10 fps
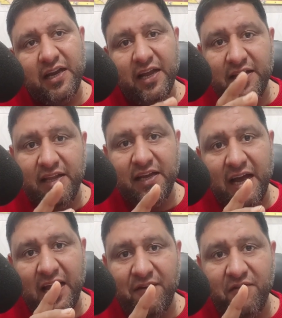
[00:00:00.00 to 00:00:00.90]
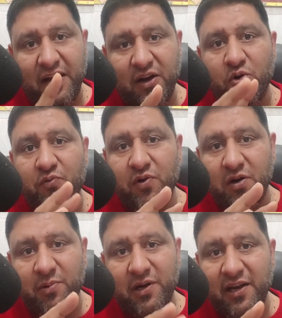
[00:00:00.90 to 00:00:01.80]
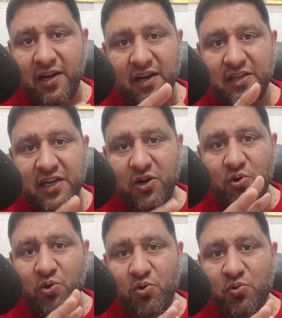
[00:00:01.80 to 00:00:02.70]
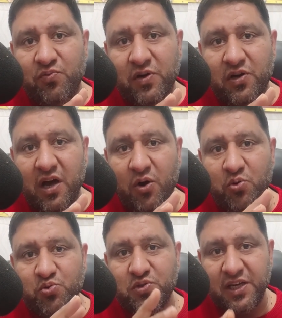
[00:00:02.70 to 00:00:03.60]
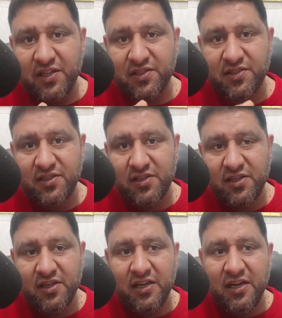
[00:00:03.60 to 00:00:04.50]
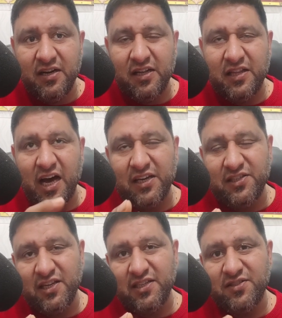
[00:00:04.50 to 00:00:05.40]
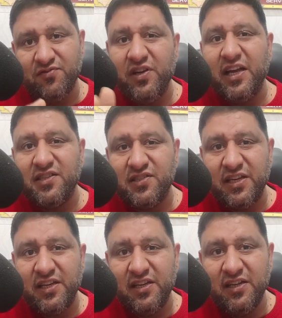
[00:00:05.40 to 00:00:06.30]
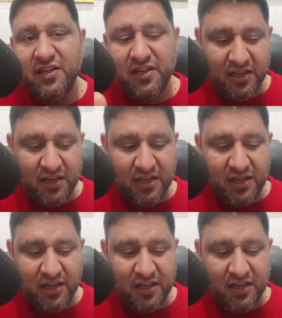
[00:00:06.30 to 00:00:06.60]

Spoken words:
Hindi, I have a very good word, but in English, I don't know how to say this. Lethargyness, we can say.